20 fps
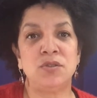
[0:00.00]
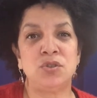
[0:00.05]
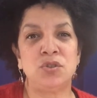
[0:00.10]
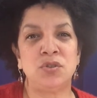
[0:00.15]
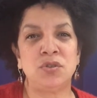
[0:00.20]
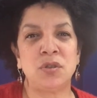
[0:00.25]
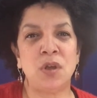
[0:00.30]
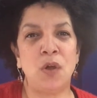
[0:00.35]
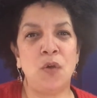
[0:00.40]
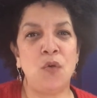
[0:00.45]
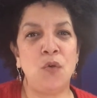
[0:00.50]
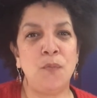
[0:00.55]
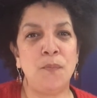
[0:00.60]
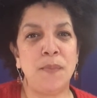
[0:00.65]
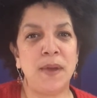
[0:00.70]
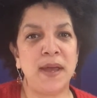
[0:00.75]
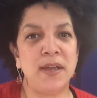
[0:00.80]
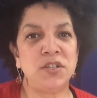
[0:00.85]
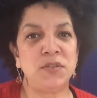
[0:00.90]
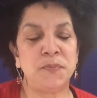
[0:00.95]
so
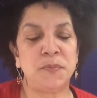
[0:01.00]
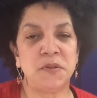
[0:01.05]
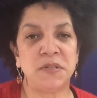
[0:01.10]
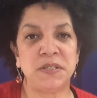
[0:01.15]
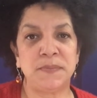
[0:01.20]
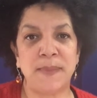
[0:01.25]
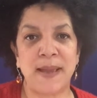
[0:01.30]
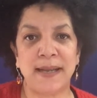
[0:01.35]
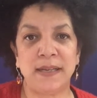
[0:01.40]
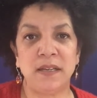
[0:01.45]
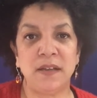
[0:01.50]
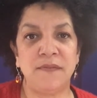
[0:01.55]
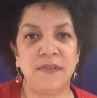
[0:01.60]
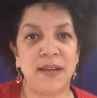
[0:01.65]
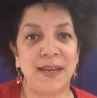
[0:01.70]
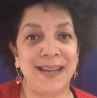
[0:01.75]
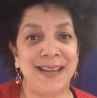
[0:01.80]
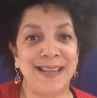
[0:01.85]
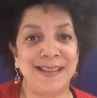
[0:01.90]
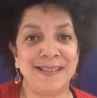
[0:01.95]
much perspective
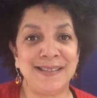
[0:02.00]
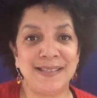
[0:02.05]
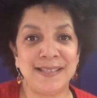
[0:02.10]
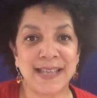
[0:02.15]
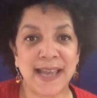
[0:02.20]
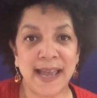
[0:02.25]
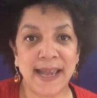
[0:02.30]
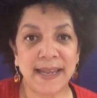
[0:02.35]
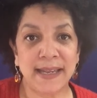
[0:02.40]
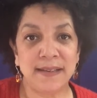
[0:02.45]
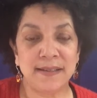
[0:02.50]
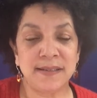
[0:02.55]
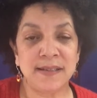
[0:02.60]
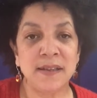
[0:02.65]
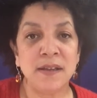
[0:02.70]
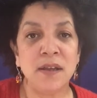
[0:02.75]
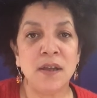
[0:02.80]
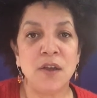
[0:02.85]
and insight